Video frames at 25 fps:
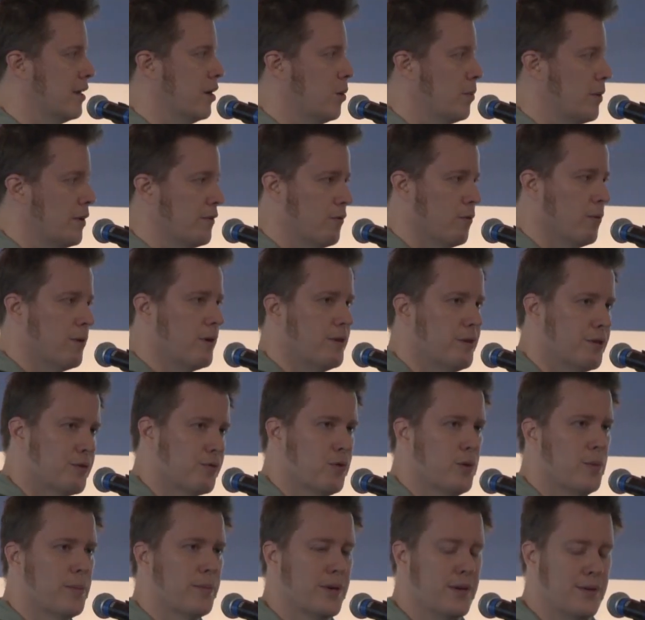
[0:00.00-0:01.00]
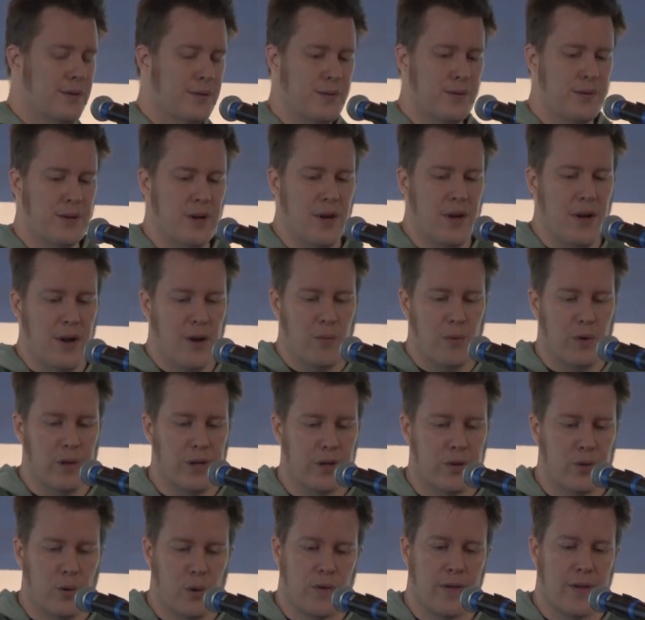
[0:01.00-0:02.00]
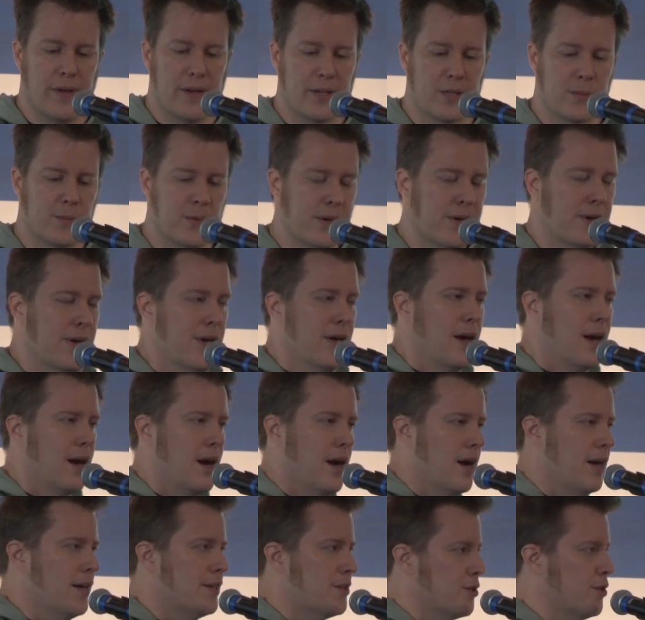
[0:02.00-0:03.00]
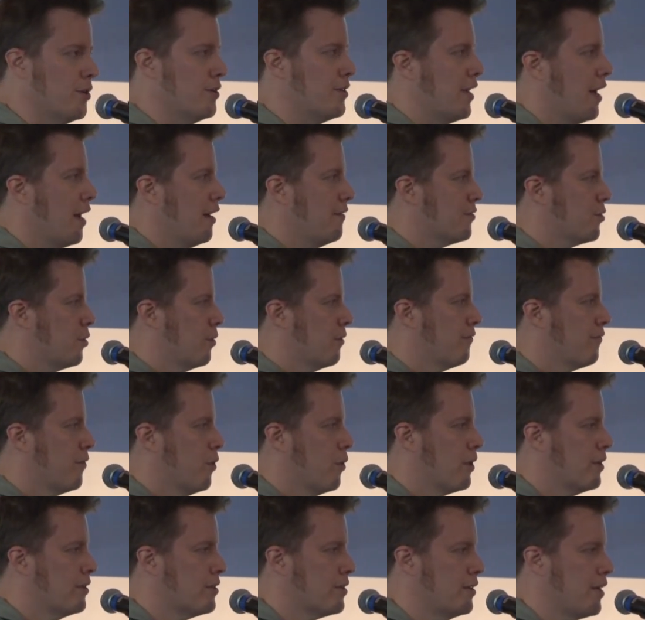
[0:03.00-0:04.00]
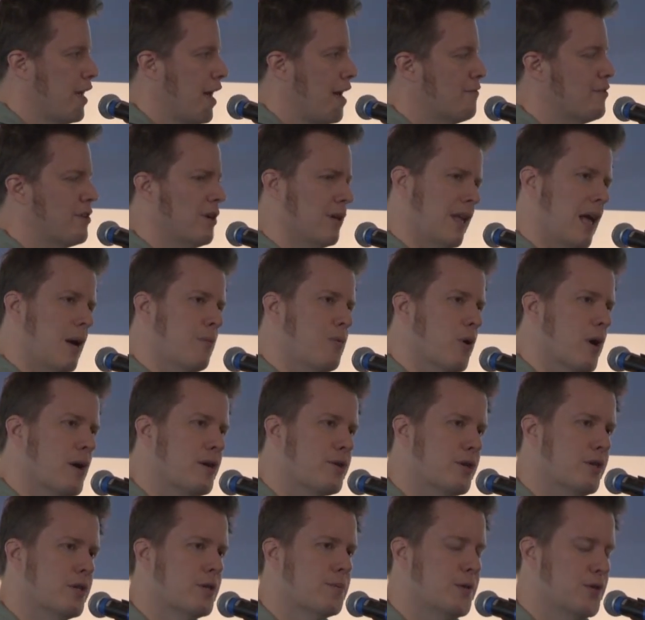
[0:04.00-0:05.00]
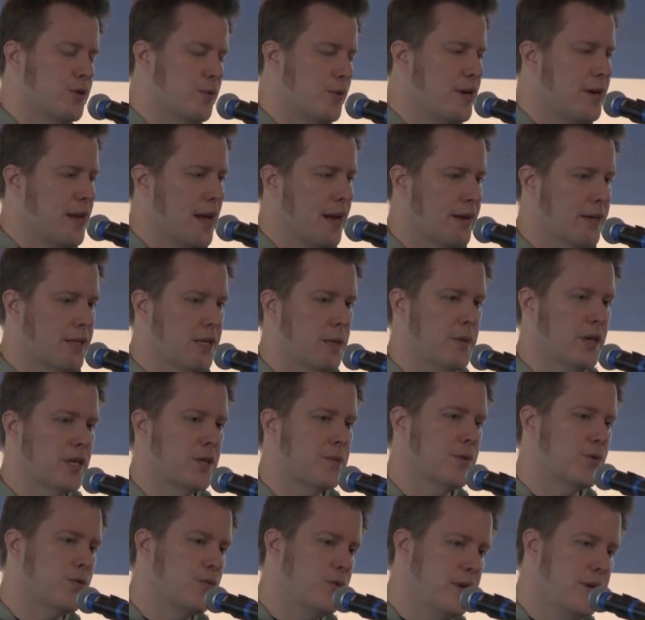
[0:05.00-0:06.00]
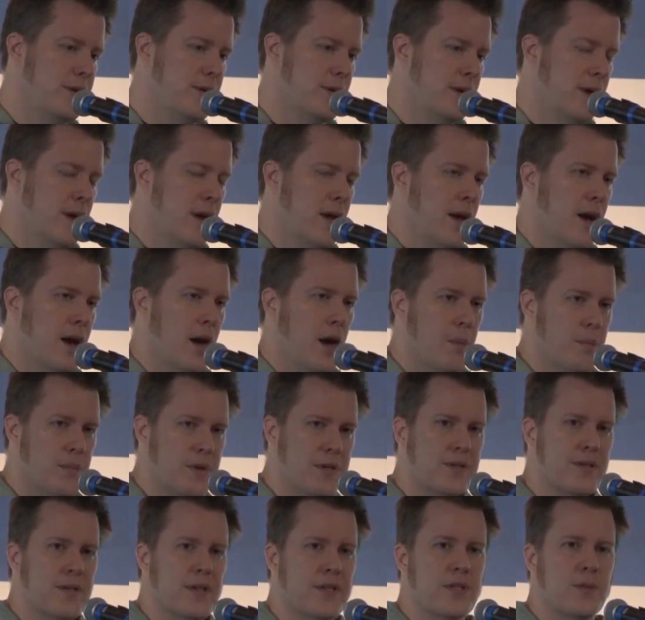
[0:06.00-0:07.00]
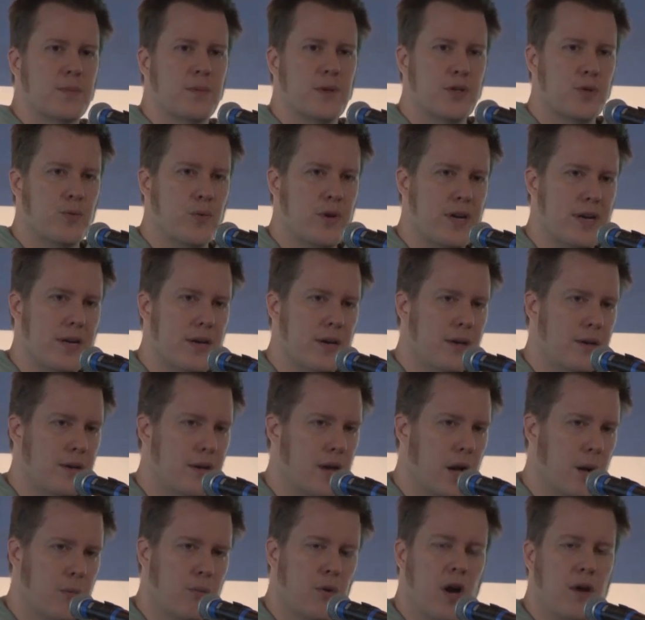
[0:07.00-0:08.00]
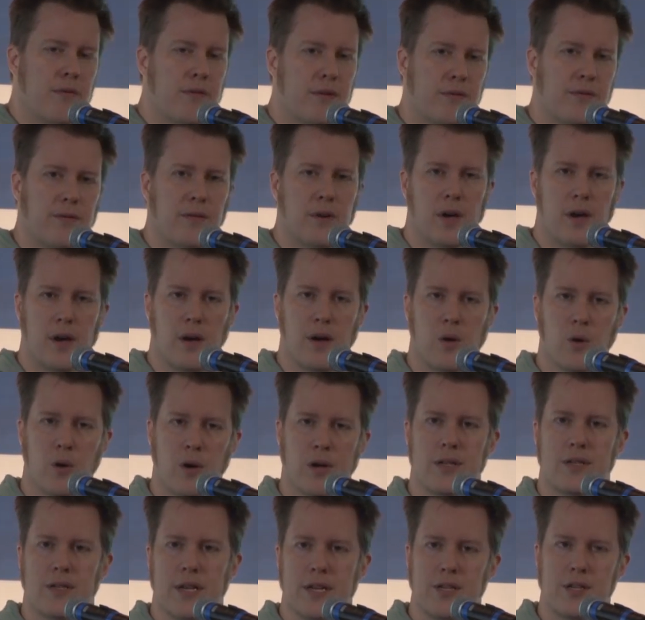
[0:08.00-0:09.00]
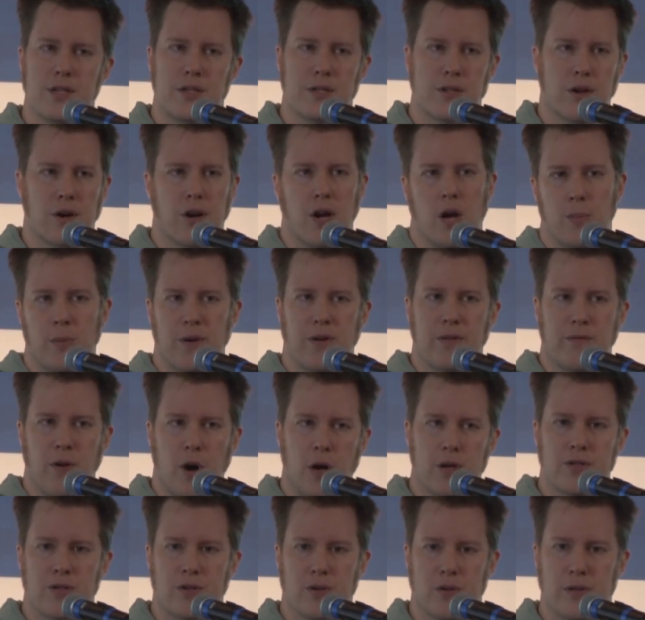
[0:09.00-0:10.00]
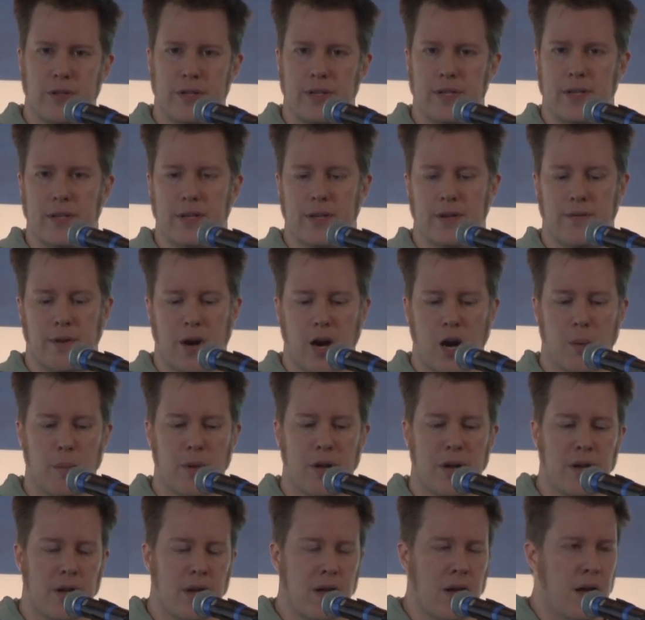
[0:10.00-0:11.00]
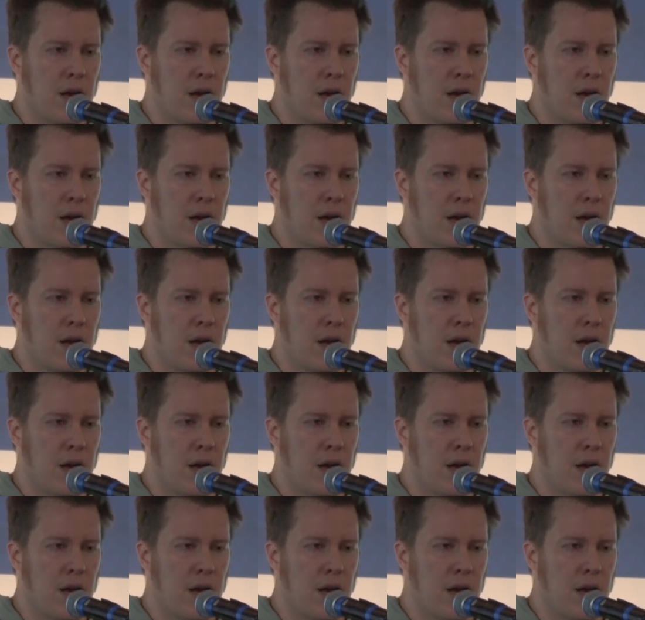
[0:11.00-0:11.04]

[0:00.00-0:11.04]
and I hope everyone in this room can do really cool things, but it's good to have sort of focus and to have collaborations between academics, between business, between nonprofit organizations that are helping foster the environment,